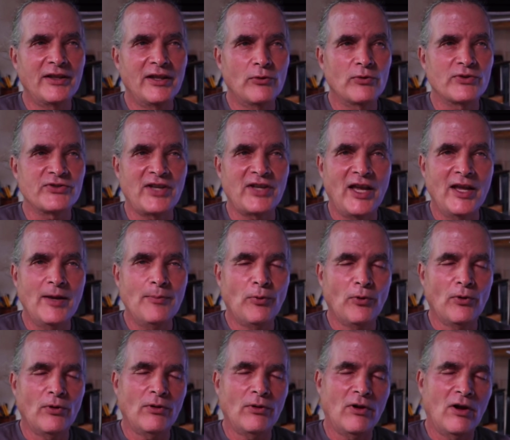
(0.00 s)
think it was
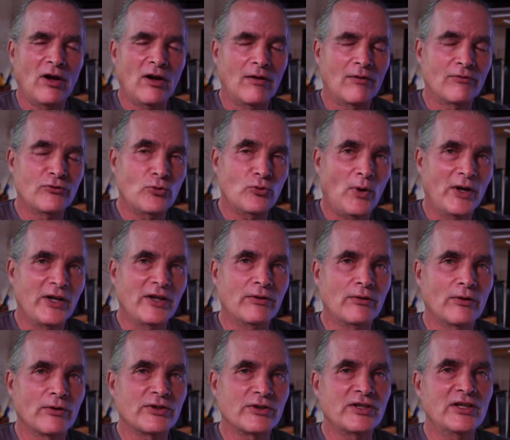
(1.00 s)
April of twenty
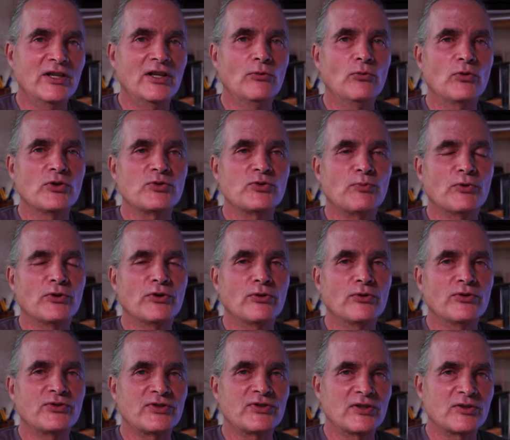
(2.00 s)
thirteen was
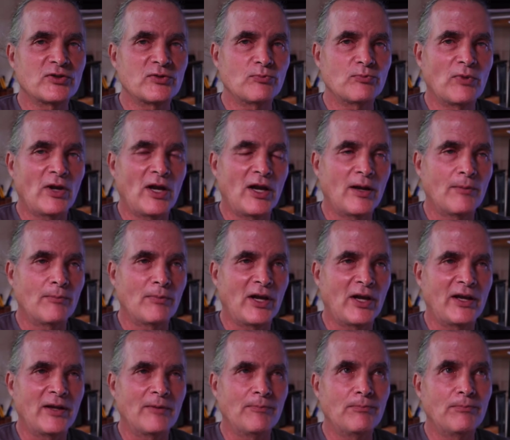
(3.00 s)
produced. It's uh,
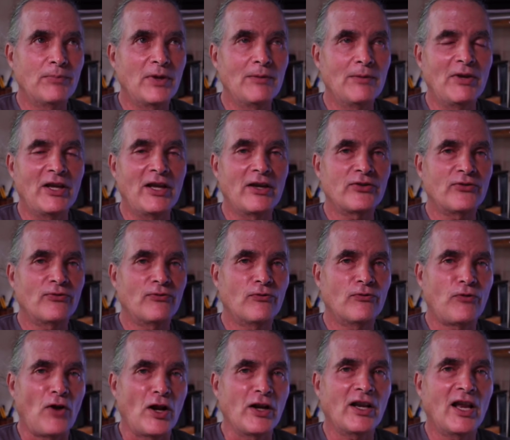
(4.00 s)
by P B S
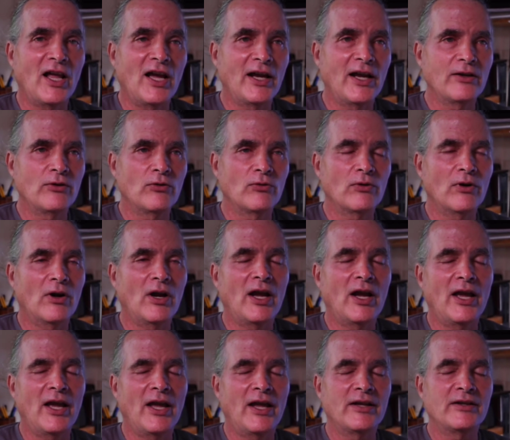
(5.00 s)
Frontline,
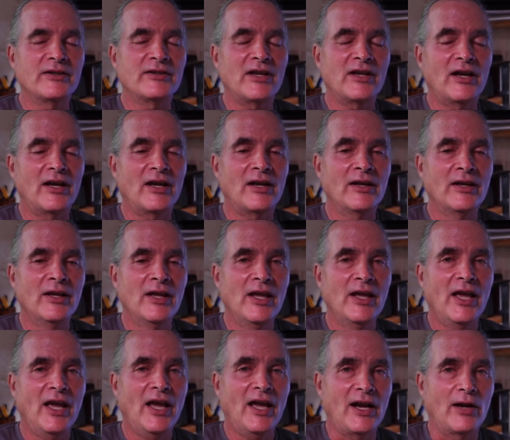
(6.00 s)
and, uh,
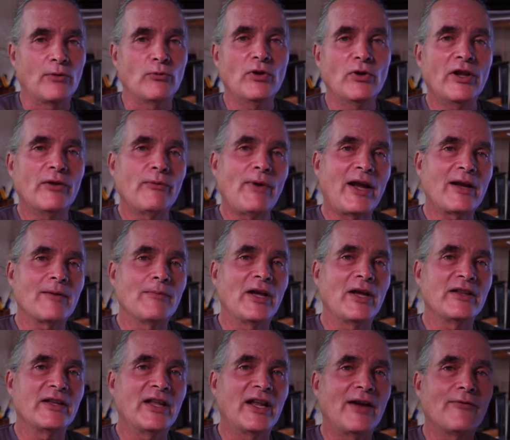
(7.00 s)
and I really
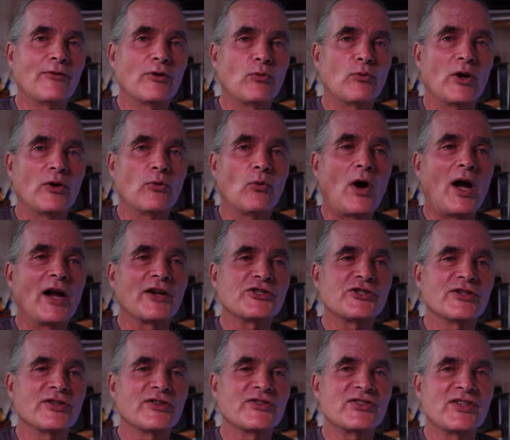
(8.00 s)
recommend that everyone
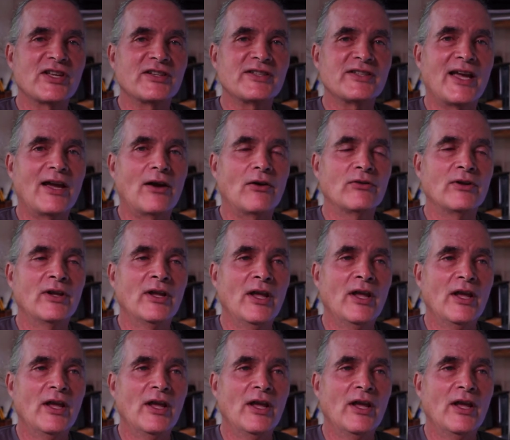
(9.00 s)
watch this, sit down,